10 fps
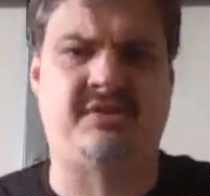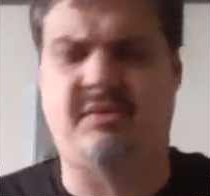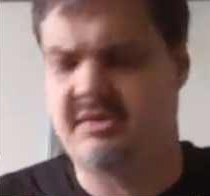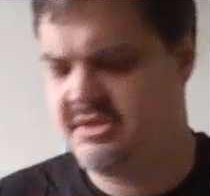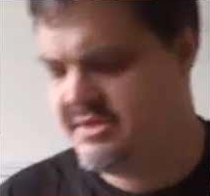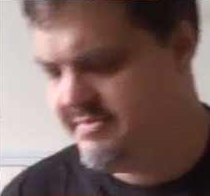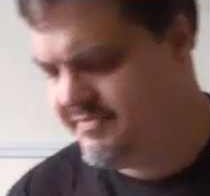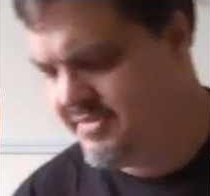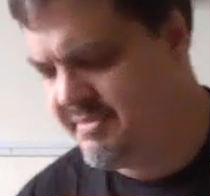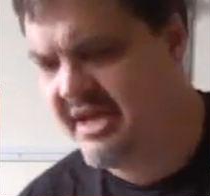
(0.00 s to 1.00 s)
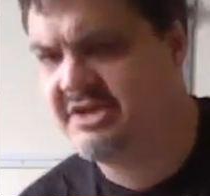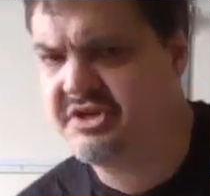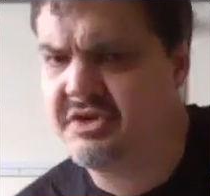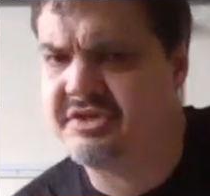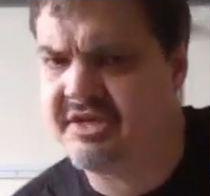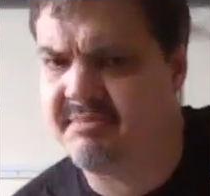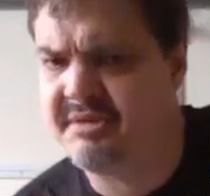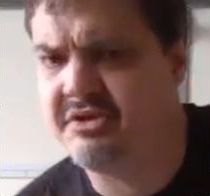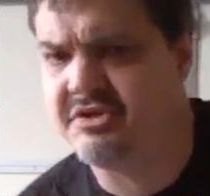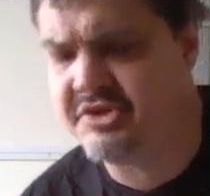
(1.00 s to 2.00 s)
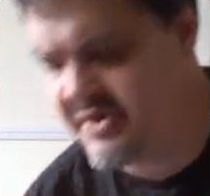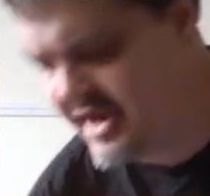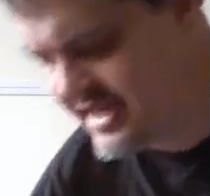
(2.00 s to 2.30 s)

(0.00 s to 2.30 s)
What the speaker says: ones because you're using computers to create